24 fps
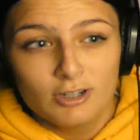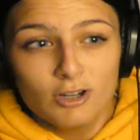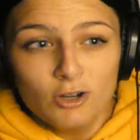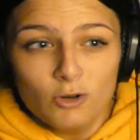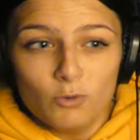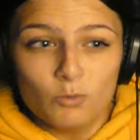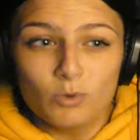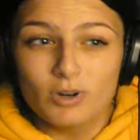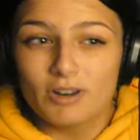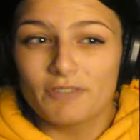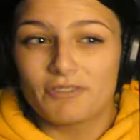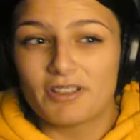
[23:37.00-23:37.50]

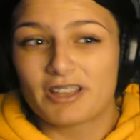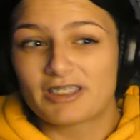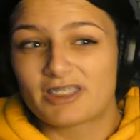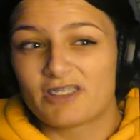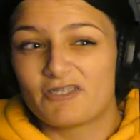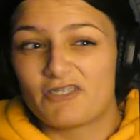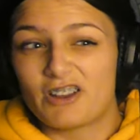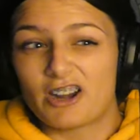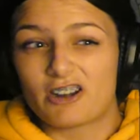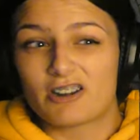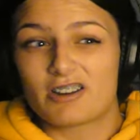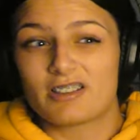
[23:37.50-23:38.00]
What if like the
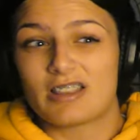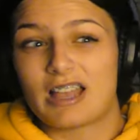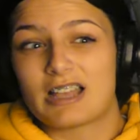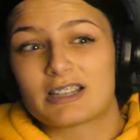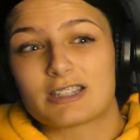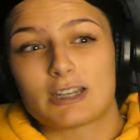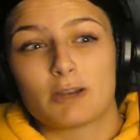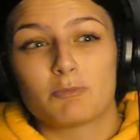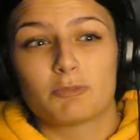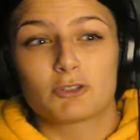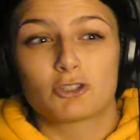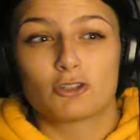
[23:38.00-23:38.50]
very
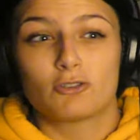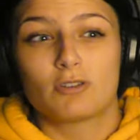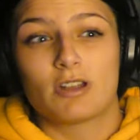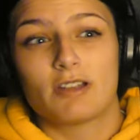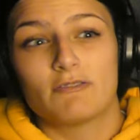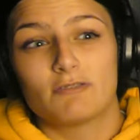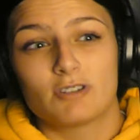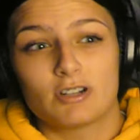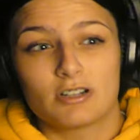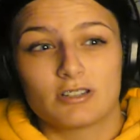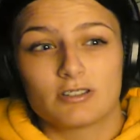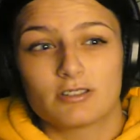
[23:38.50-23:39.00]
last episode
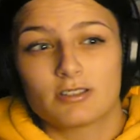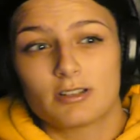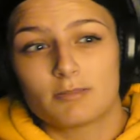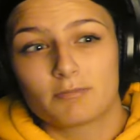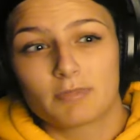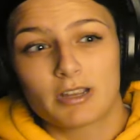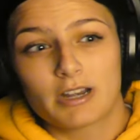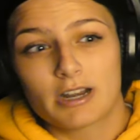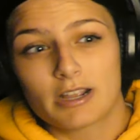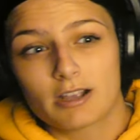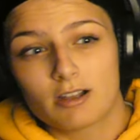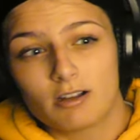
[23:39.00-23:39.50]
ever is them
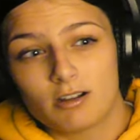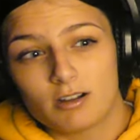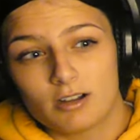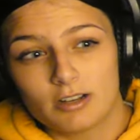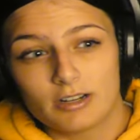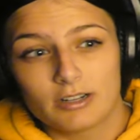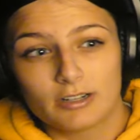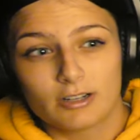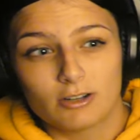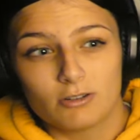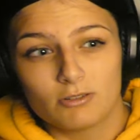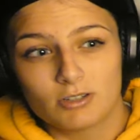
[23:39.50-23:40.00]
getting
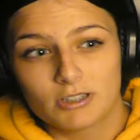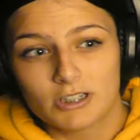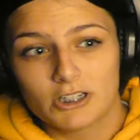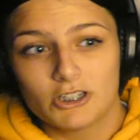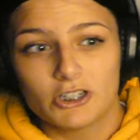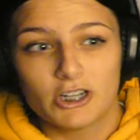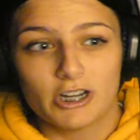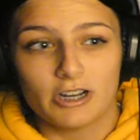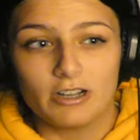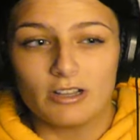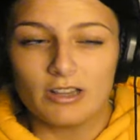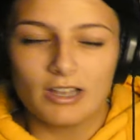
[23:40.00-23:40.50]
caught and going to
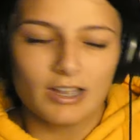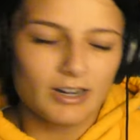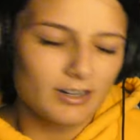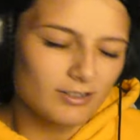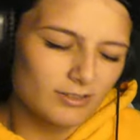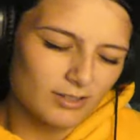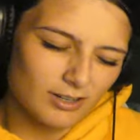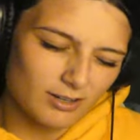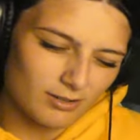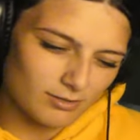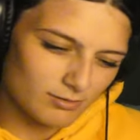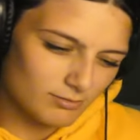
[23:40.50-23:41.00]
jail? I don't
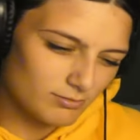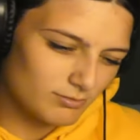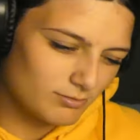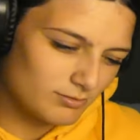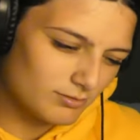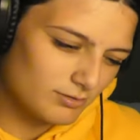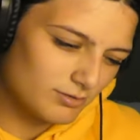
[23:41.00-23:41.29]
know.